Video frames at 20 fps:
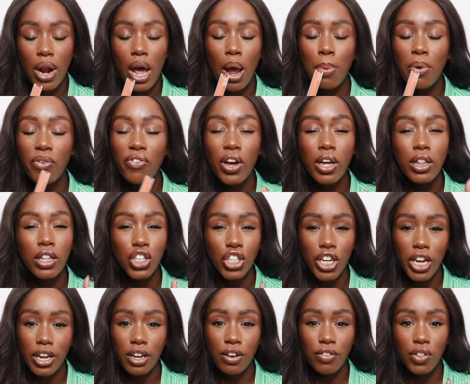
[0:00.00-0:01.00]
I prefer the
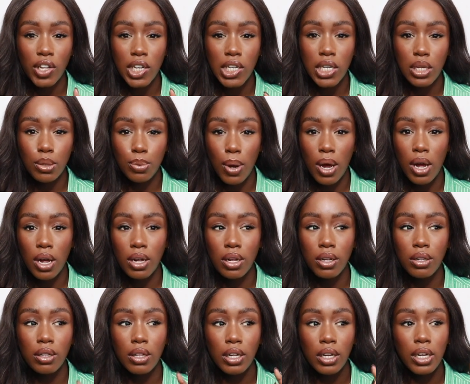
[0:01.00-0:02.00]
shade of this as
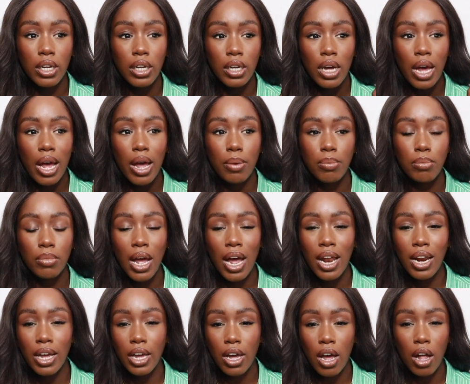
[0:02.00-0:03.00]
well. The
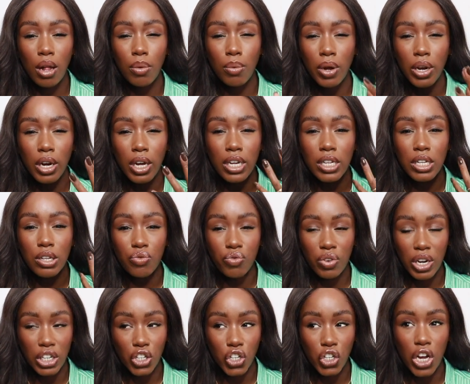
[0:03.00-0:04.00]
LA Girl one is
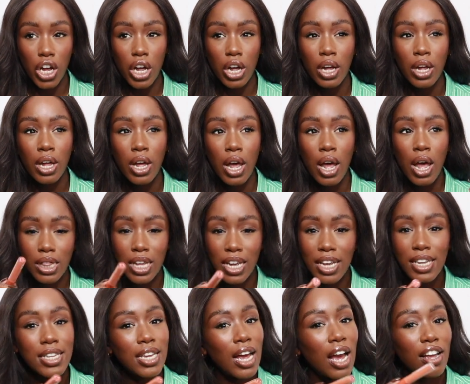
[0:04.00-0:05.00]
richer.
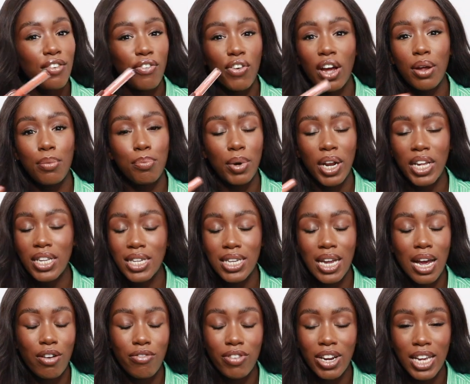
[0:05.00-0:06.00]
This I find blends
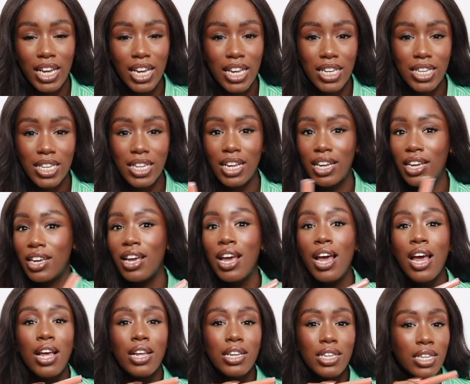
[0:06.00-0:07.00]
out really easily,
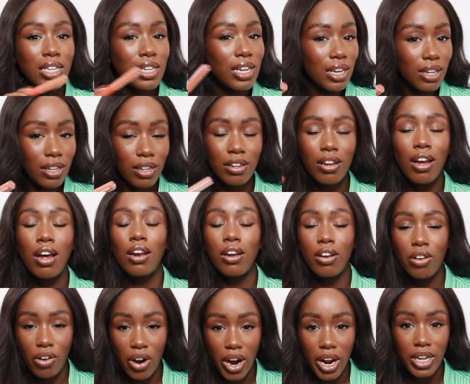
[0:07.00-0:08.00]
still color
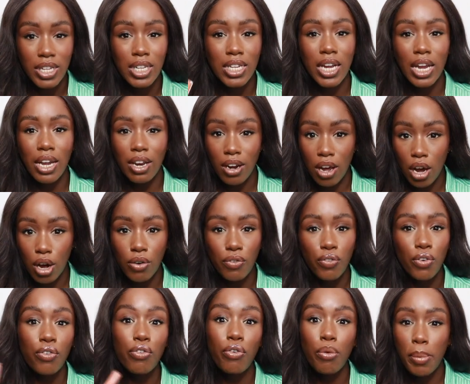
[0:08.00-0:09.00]
correct
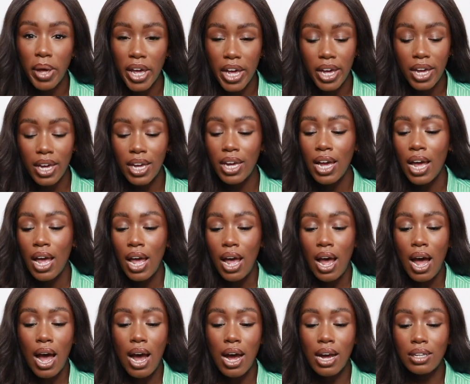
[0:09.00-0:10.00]
enough for me,
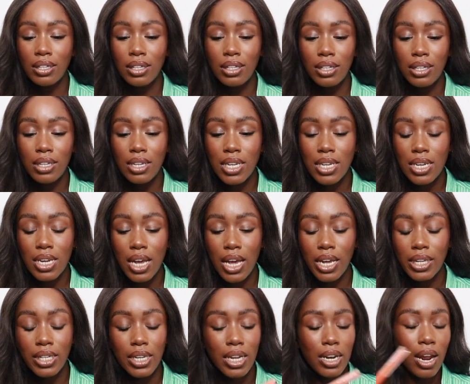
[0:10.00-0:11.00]
and
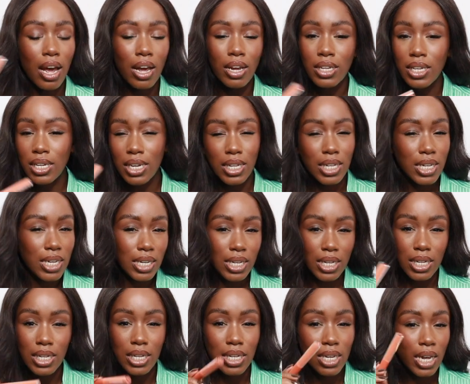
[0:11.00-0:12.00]
it's a nice
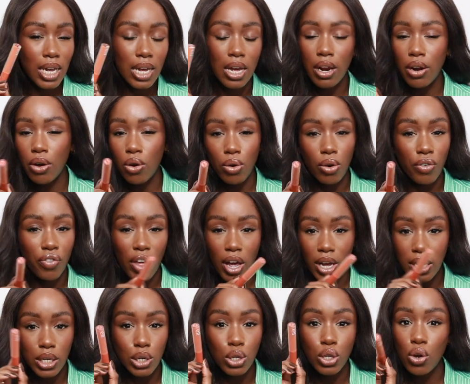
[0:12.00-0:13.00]
consistency and all of that.
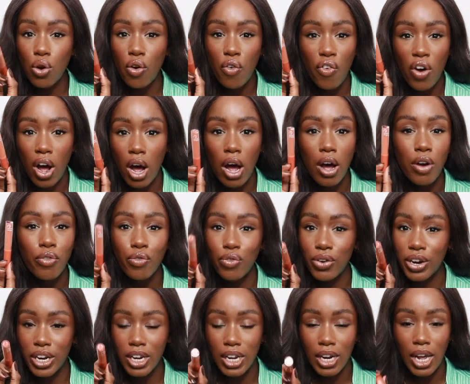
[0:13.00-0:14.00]
So far,
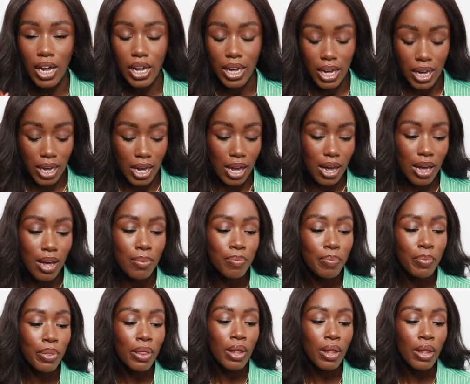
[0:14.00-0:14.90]
really liking it.